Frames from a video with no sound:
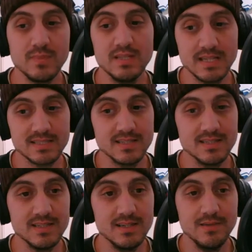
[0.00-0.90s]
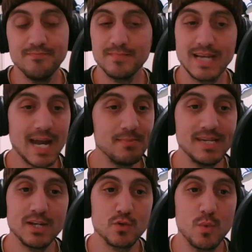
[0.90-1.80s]
listen, got to be
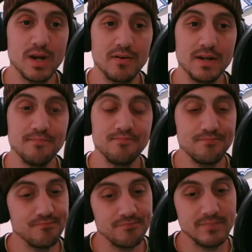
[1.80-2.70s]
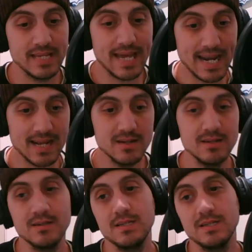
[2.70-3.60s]
in it to win it, right? Get in,
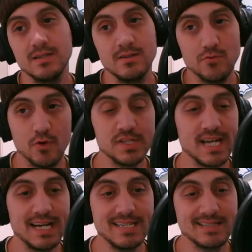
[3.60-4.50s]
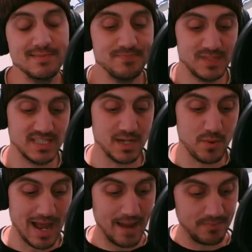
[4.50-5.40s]
roll the dice, see what
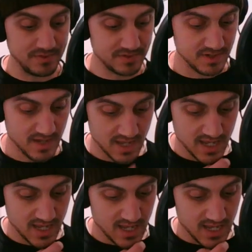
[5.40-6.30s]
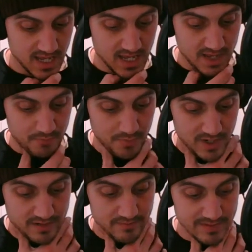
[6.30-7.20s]
happens.
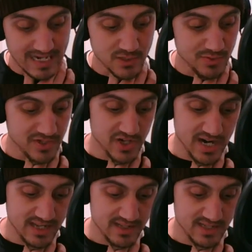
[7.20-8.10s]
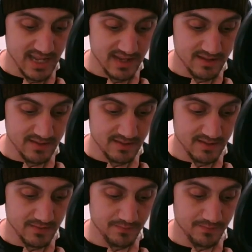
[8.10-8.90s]
But that's where the Giants stand.